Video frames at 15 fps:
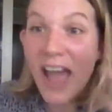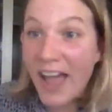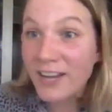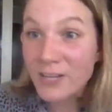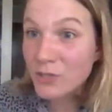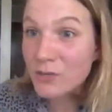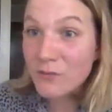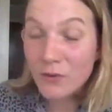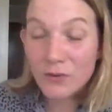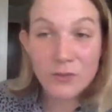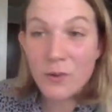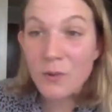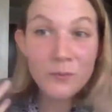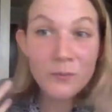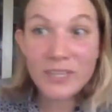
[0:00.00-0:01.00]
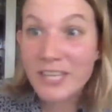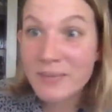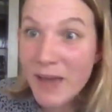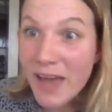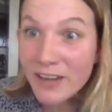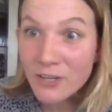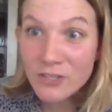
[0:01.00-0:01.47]
actually focus on what really
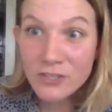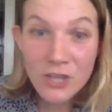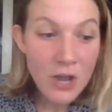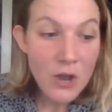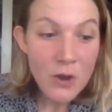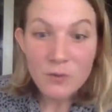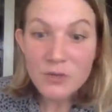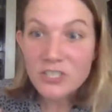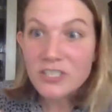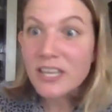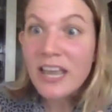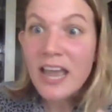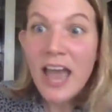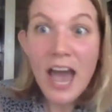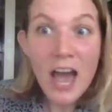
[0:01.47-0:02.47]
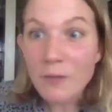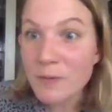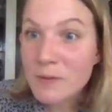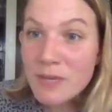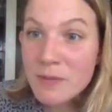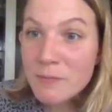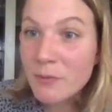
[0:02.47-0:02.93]
matters, which is like
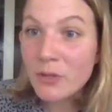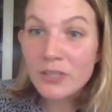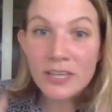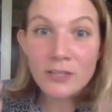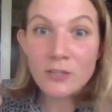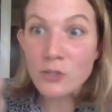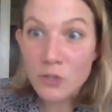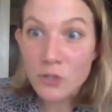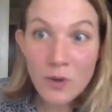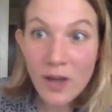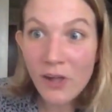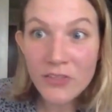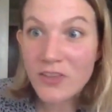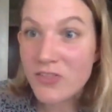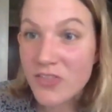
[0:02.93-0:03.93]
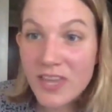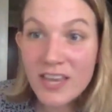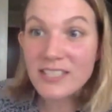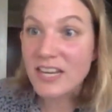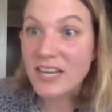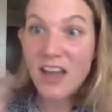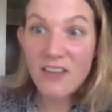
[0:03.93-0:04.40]
helping people like do healthy
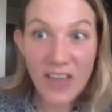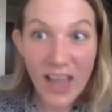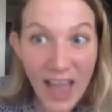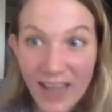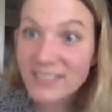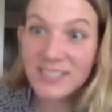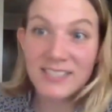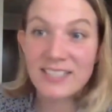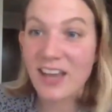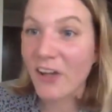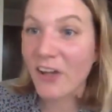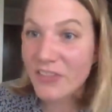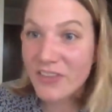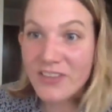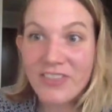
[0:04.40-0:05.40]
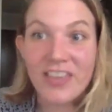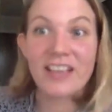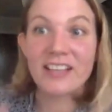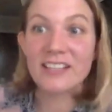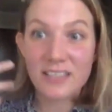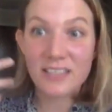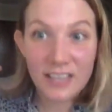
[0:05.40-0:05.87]
things and have access to healthy
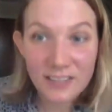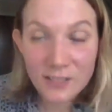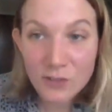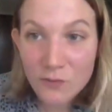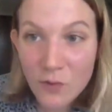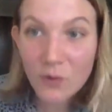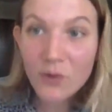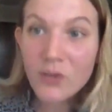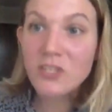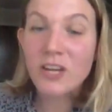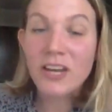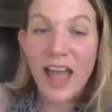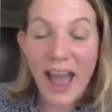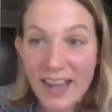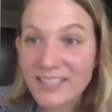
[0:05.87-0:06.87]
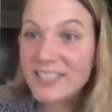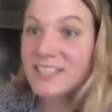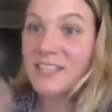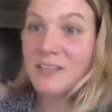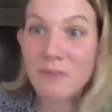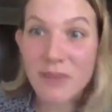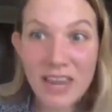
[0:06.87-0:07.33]
things and like let's focus on
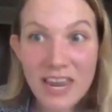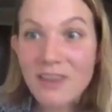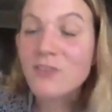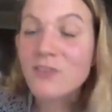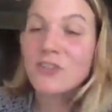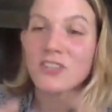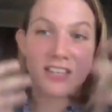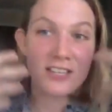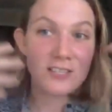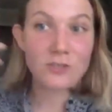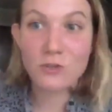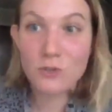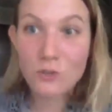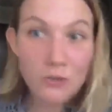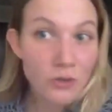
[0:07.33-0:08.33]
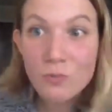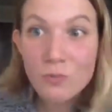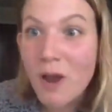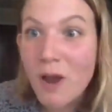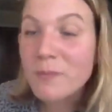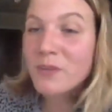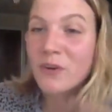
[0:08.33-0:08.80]
access and behaviors and the institutional
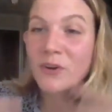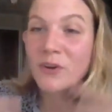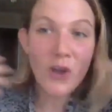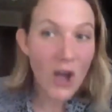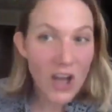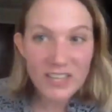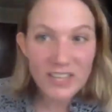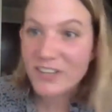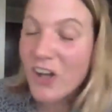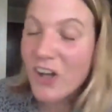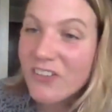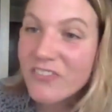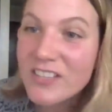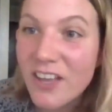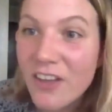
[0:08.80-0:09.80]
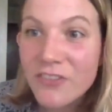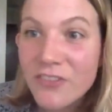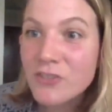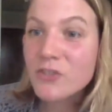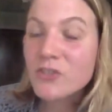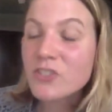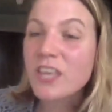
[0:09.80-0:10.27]
problems that are causing all of these health
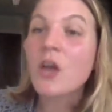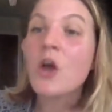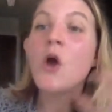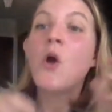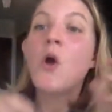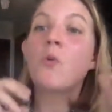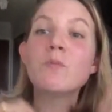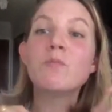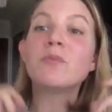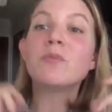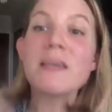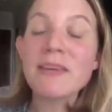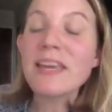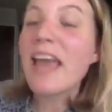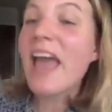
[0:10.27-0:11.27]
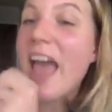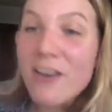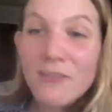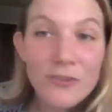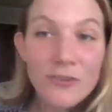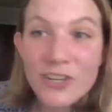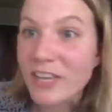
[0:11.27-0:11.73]
issues like we're blaming
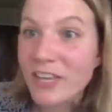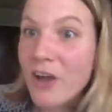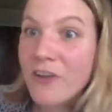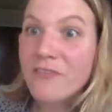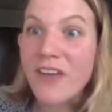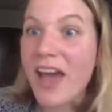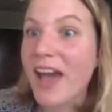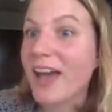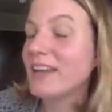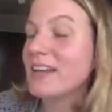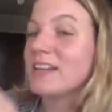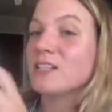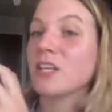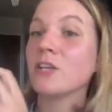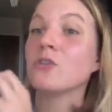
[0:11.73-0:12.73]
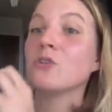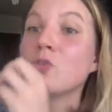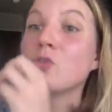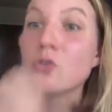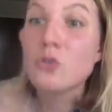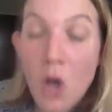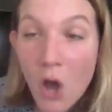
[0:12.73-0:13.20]
everything on fat and it is like
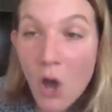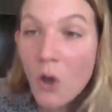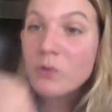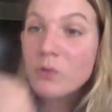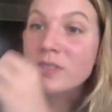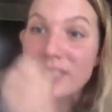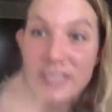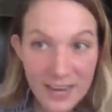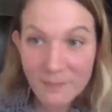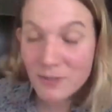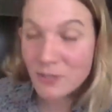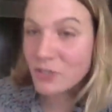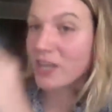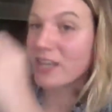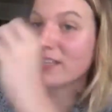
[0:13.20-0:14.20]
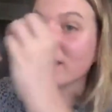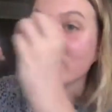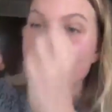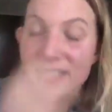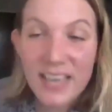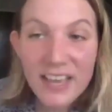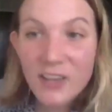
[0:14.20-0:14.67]
so damaging like
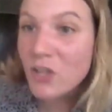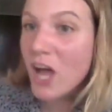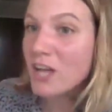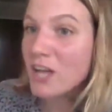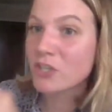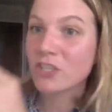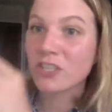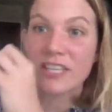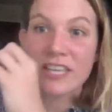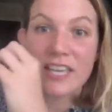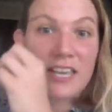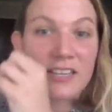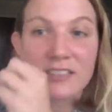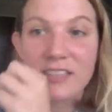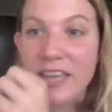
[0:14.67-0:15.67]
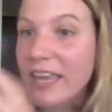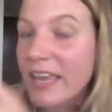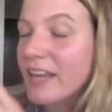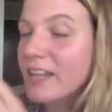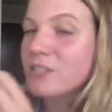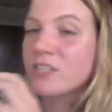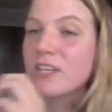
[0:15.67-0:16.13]
psychologically like
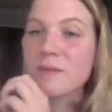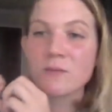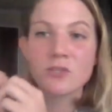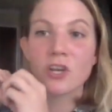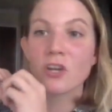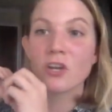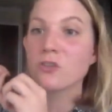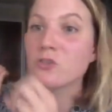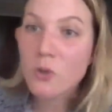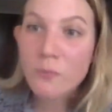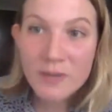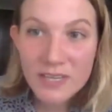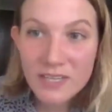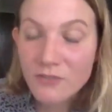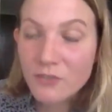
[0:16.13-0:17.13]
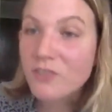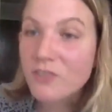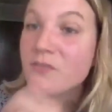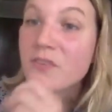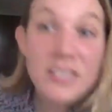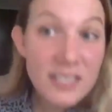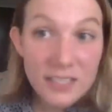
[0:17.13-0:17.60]
it is damaging on so many different
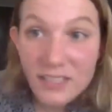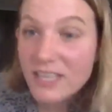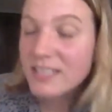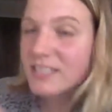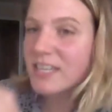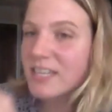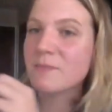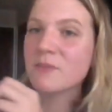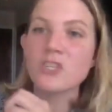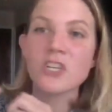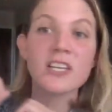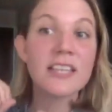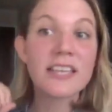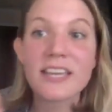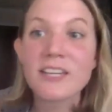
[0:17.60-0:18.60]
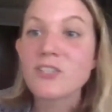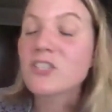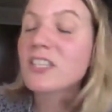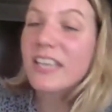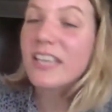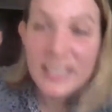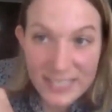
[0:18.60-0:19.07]
physically it's damaging like it's just
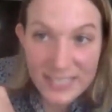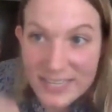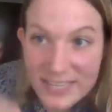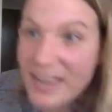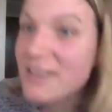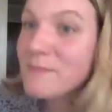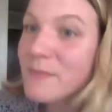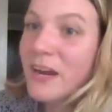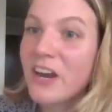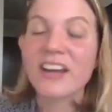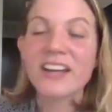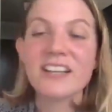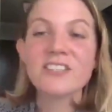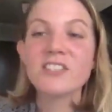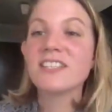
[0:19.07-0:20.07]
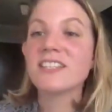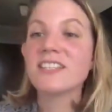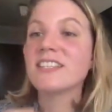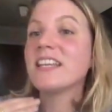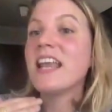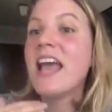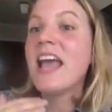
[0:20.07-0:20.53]
like it's a nightmare and it just
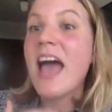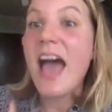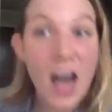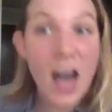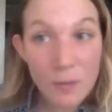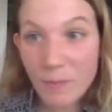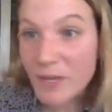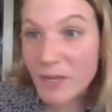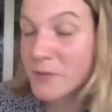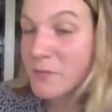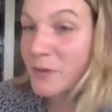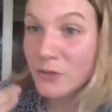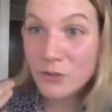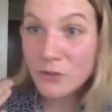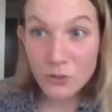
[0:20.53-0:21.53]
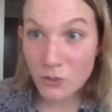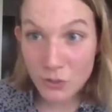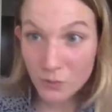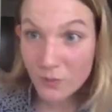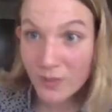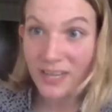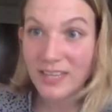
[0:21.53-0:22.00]
doesn't help anyone or
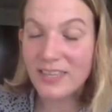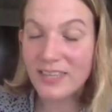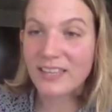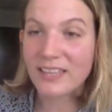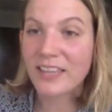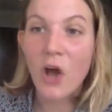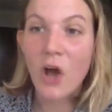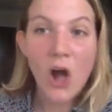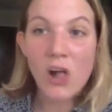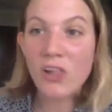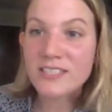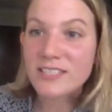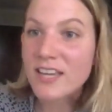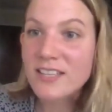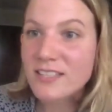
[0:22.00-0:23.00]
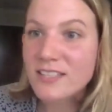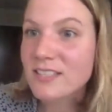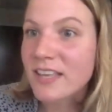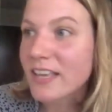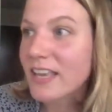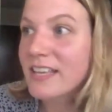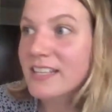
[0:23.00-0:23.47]
do anything like all it does is
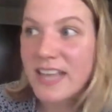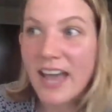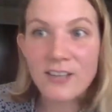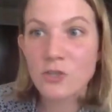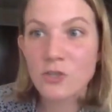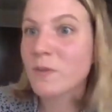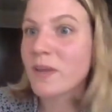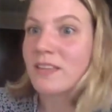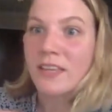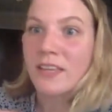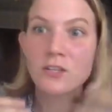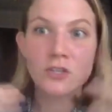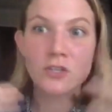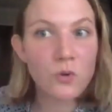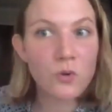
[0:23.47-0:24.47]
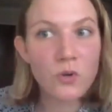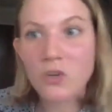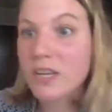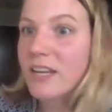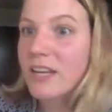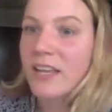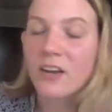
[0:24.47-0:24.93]
like exacerbate like disordered
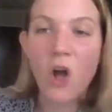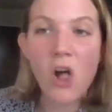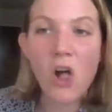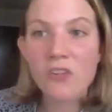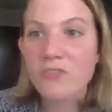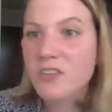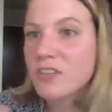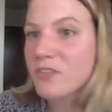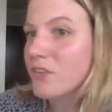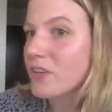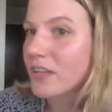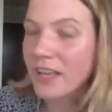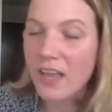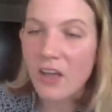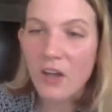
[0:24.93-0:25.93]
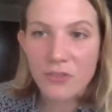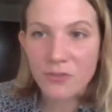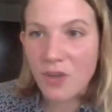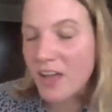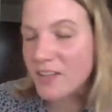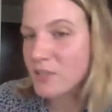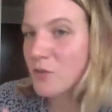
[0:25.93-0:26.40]
eating and all of the different like health
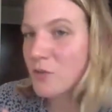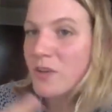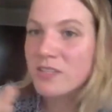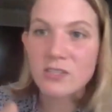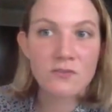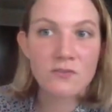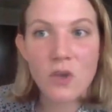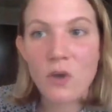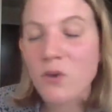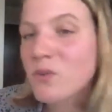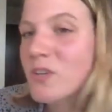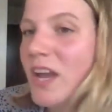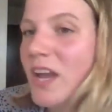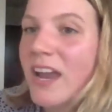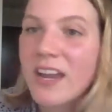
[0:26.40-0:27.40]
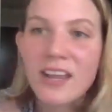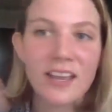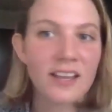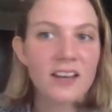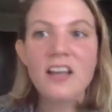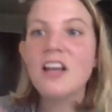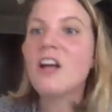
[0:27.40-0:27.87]
consequences of yo-yo dieting